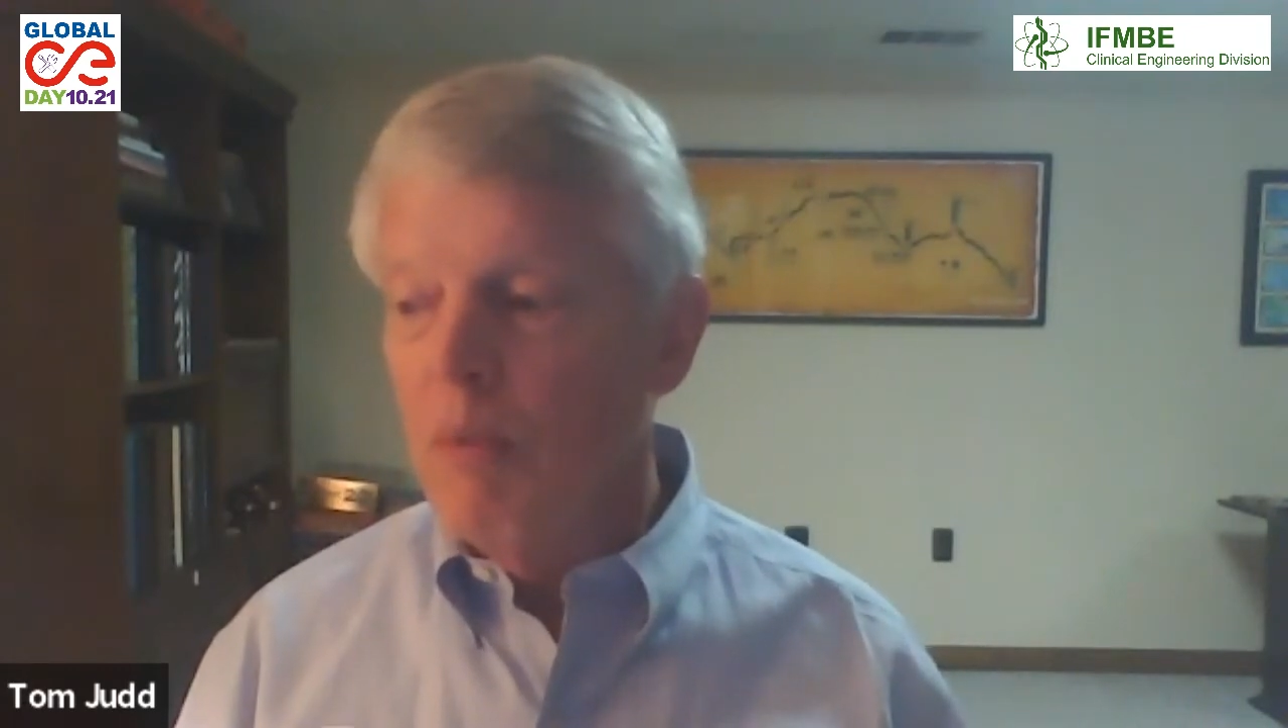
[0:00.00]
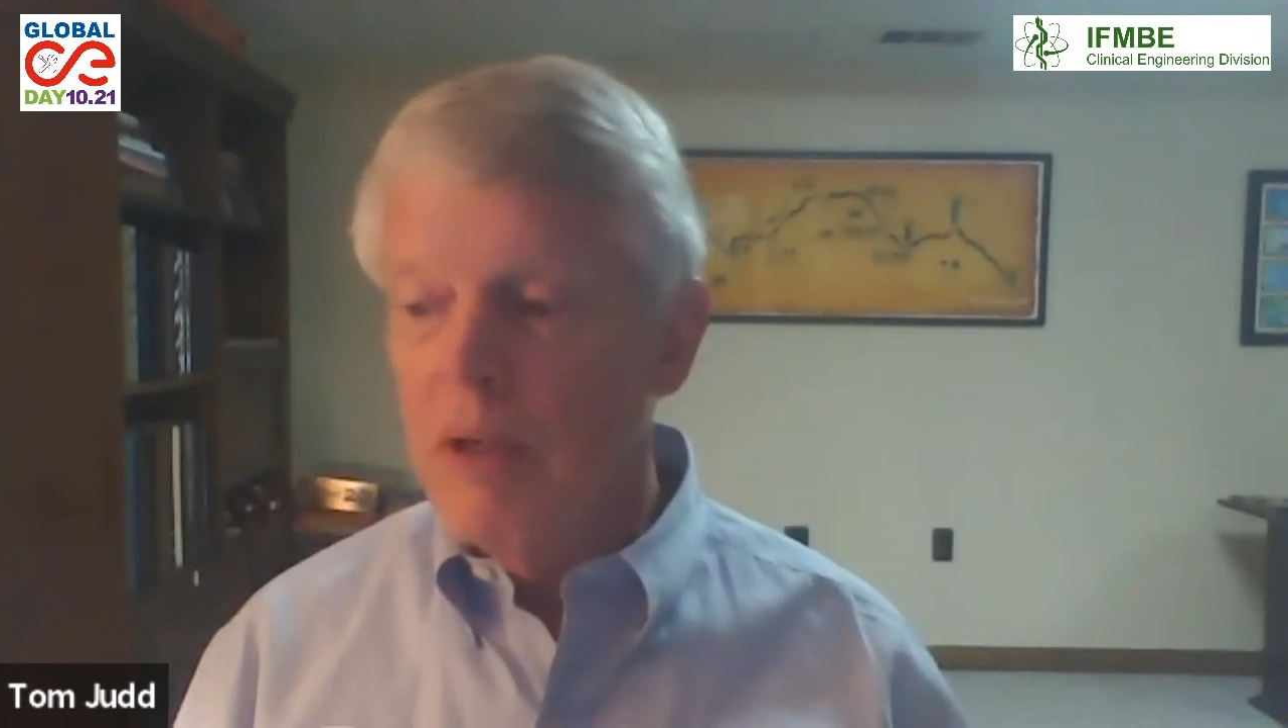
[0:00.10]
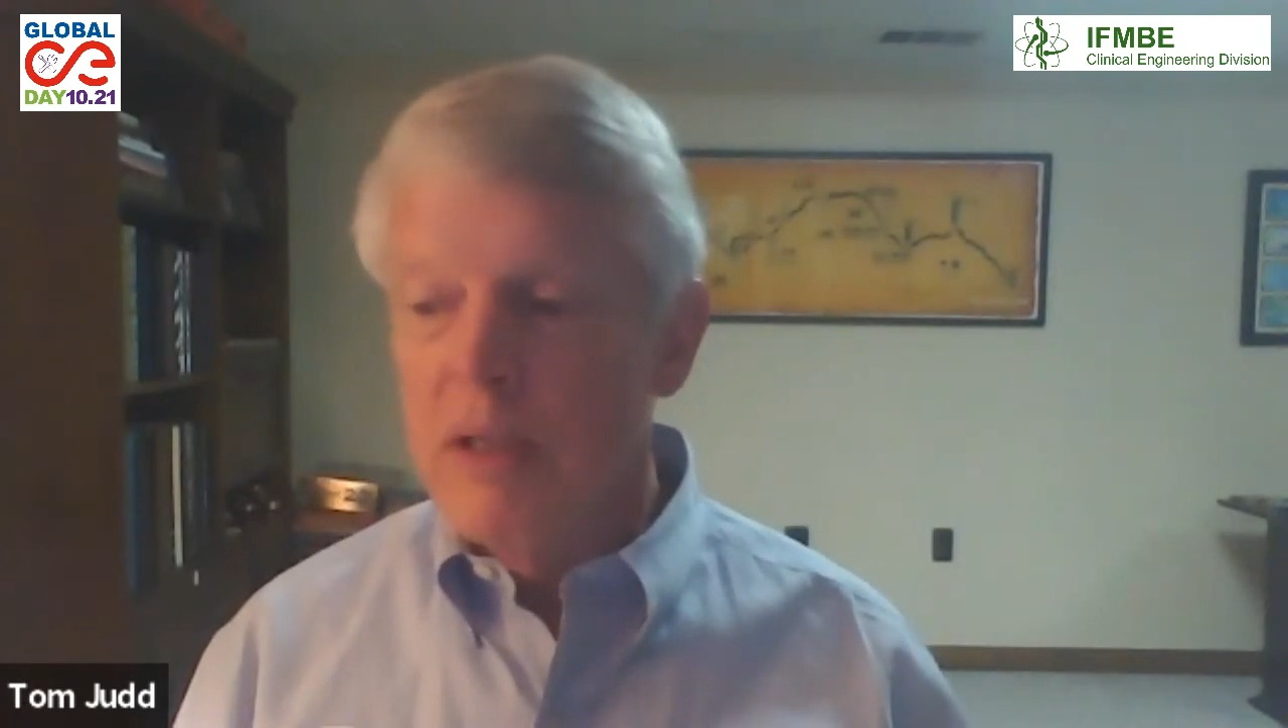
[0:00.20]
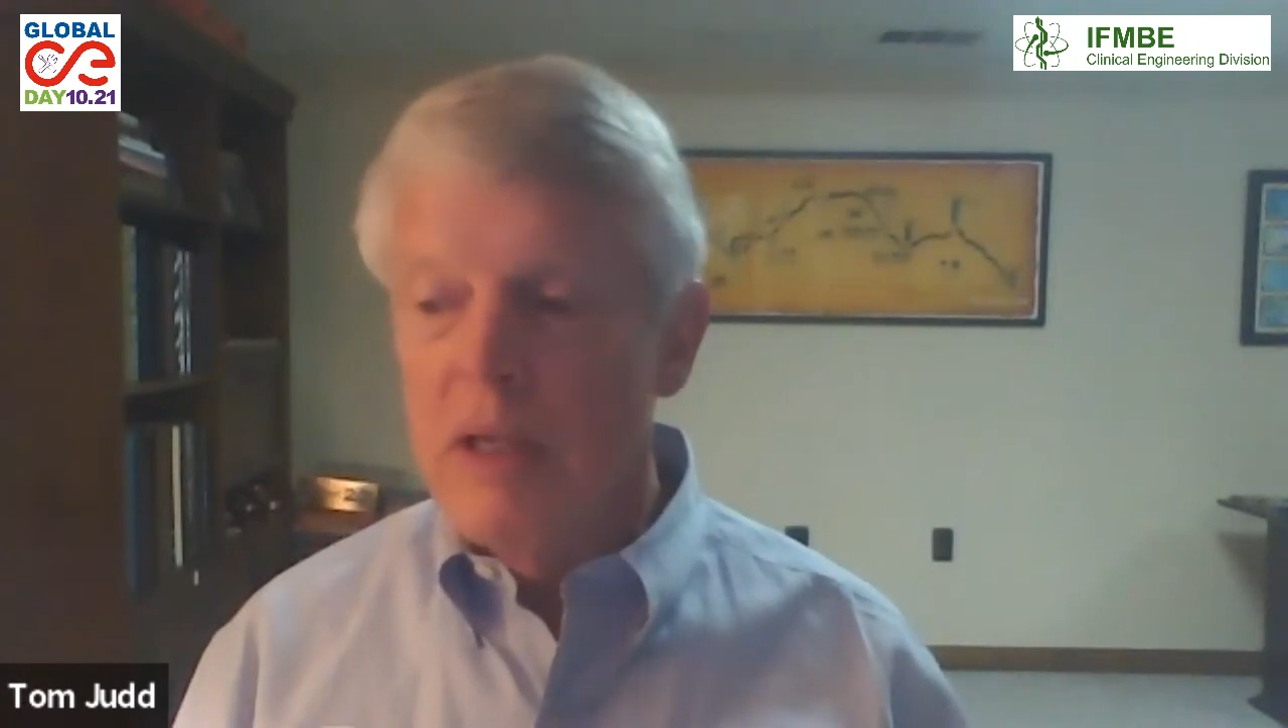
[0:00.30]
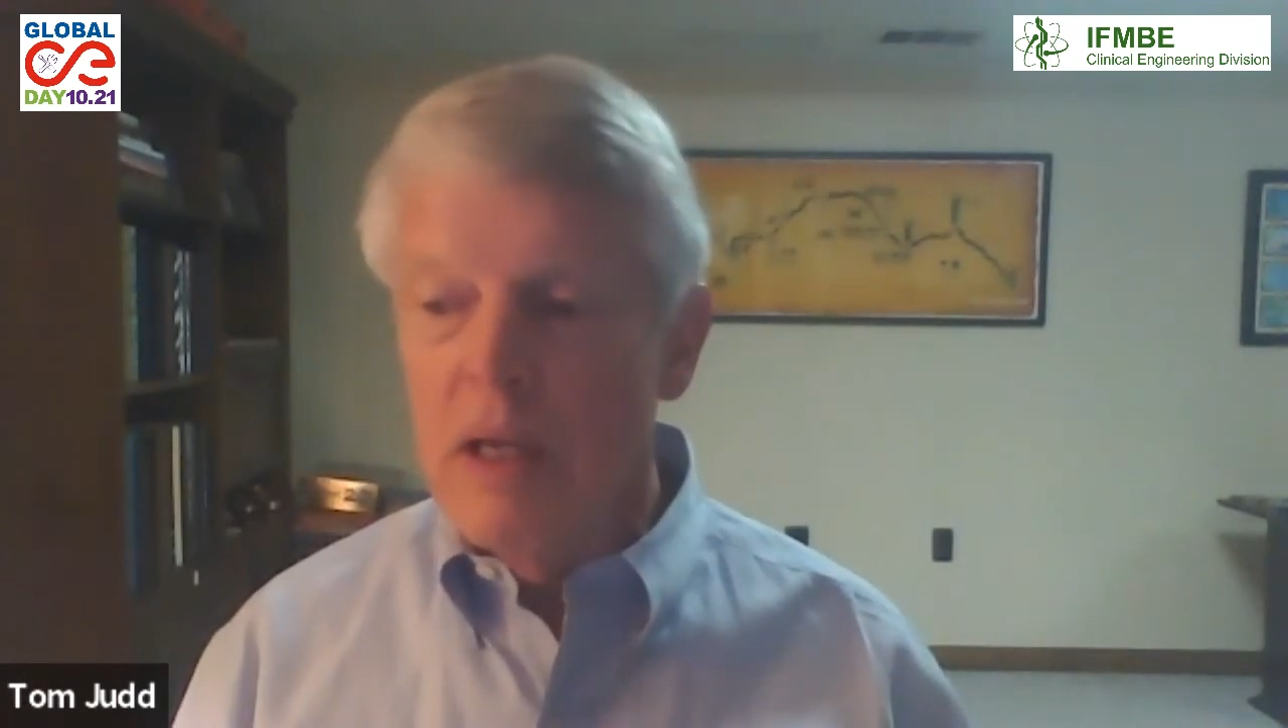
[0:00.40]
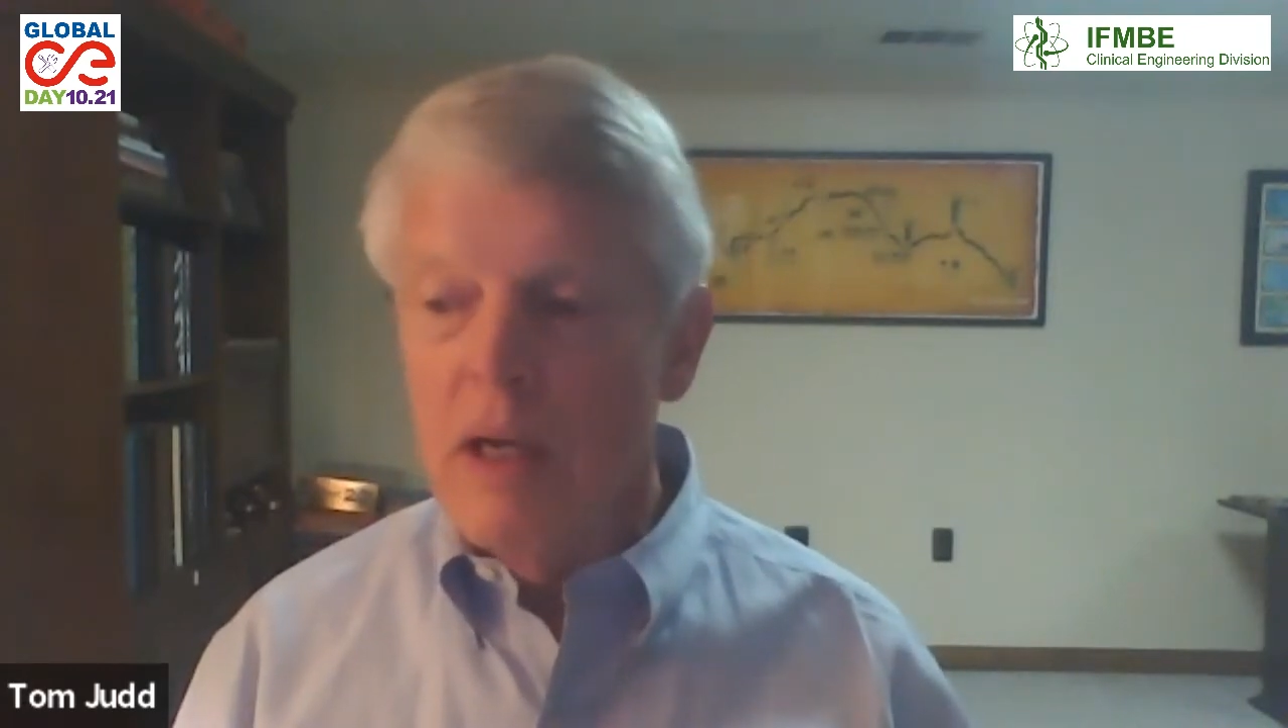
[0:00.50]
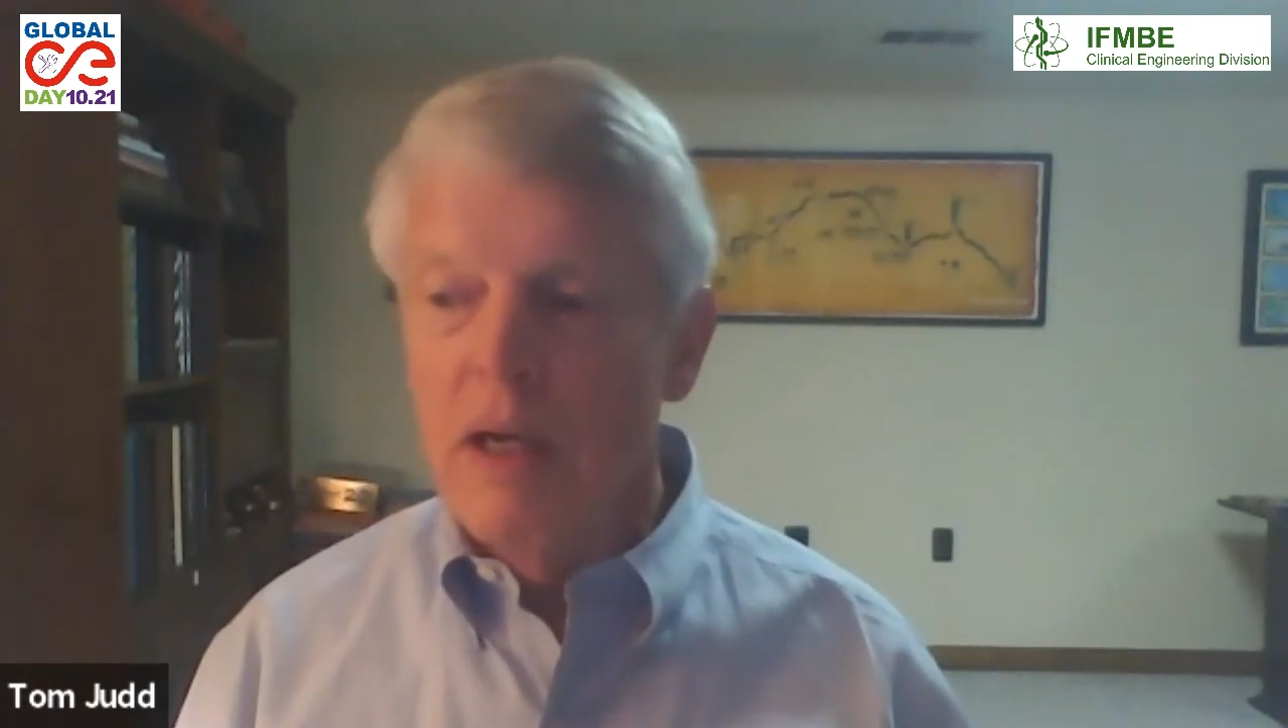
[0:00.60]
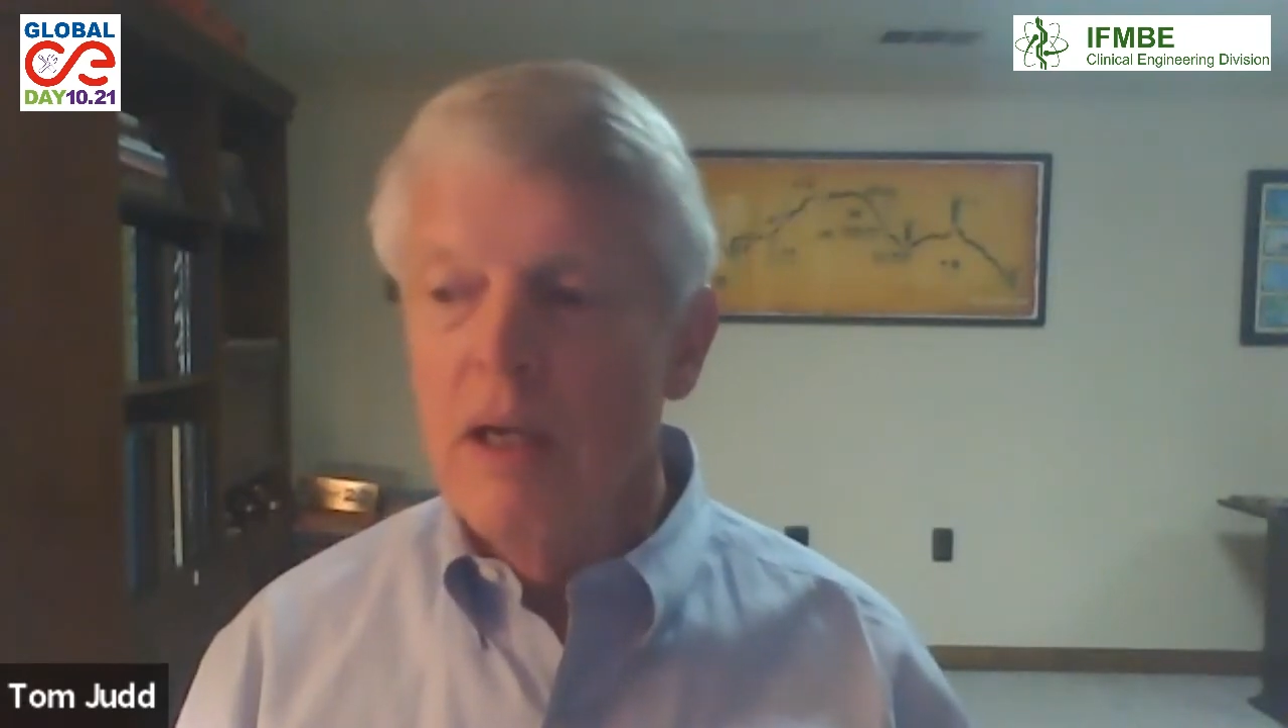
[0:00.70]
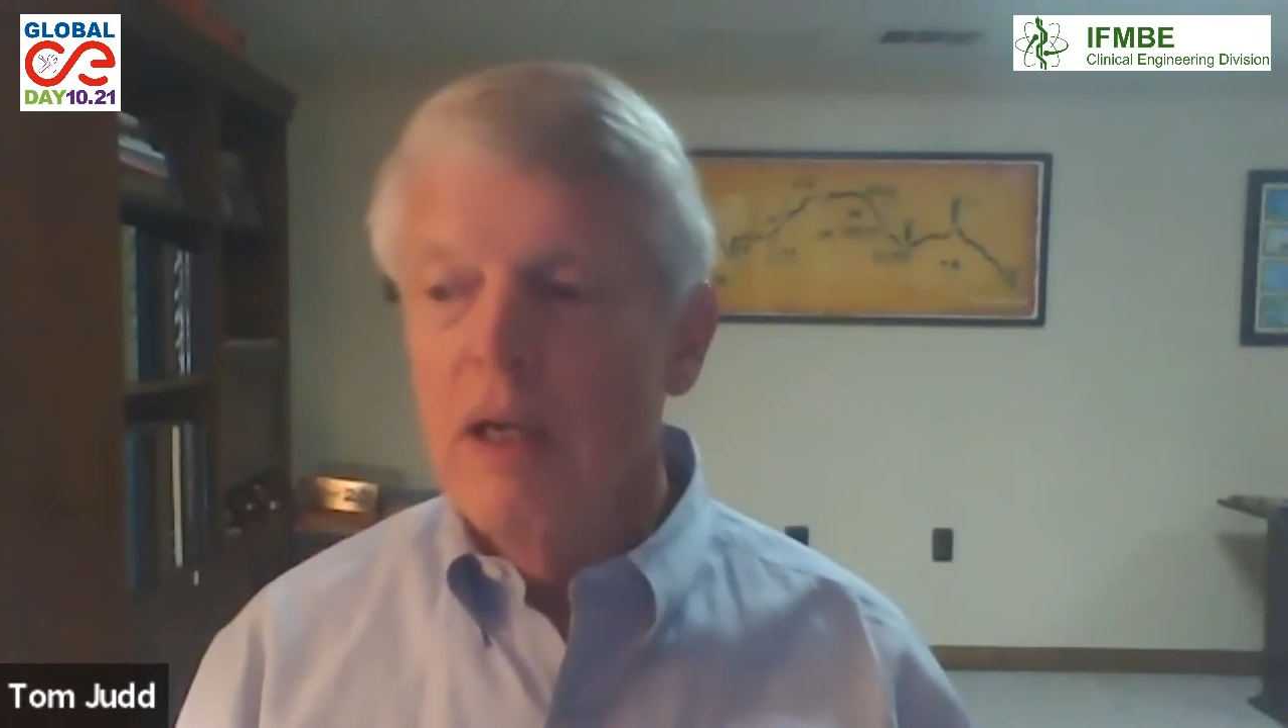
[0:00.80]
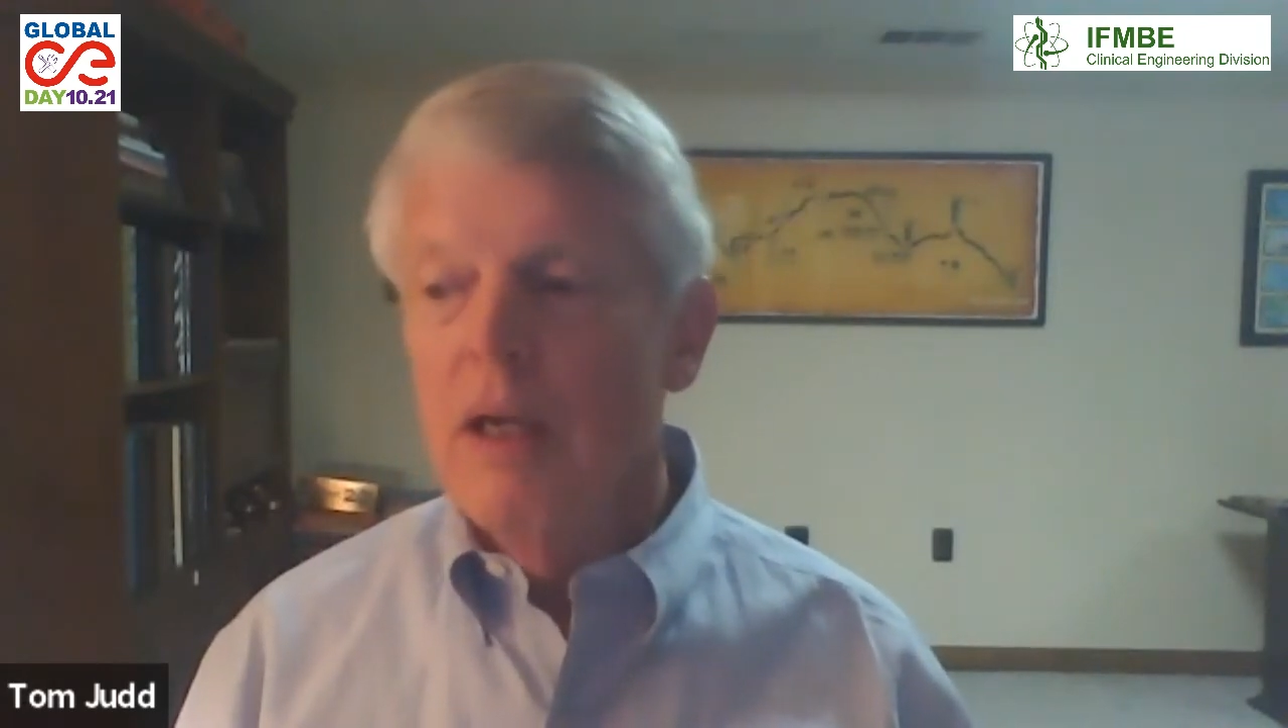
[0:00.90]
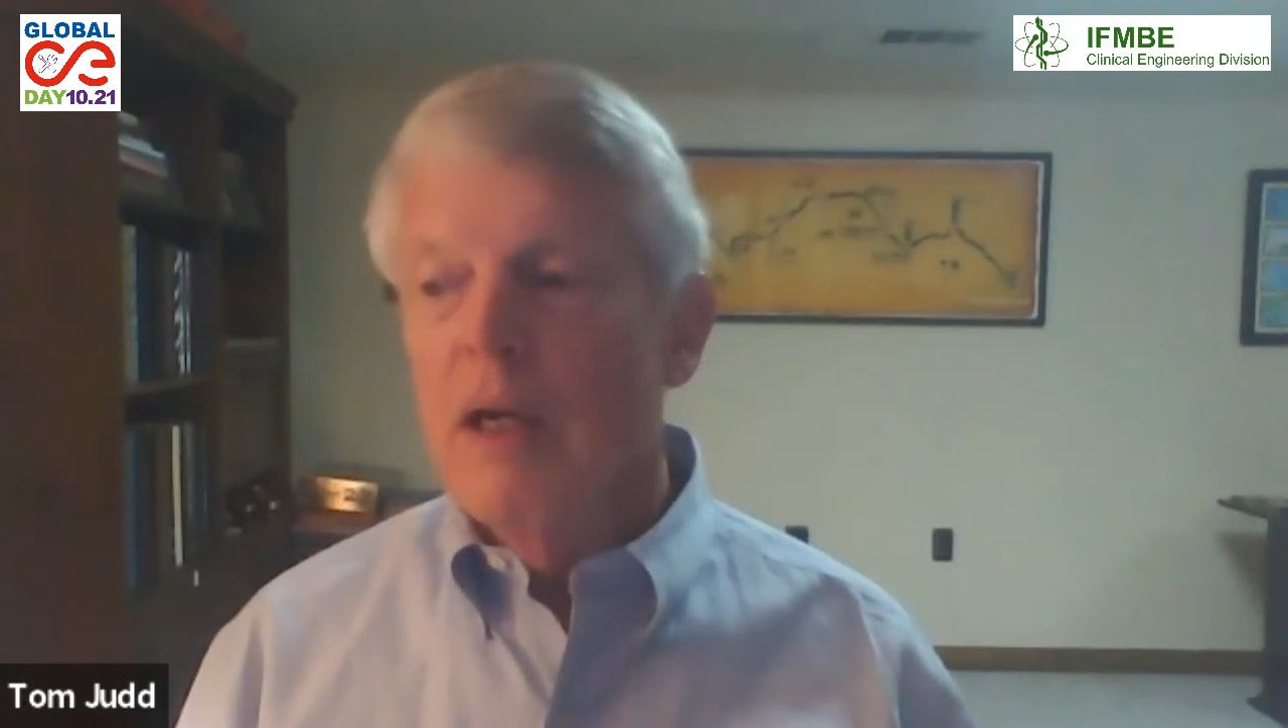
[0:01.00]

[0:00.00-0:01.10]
Martina.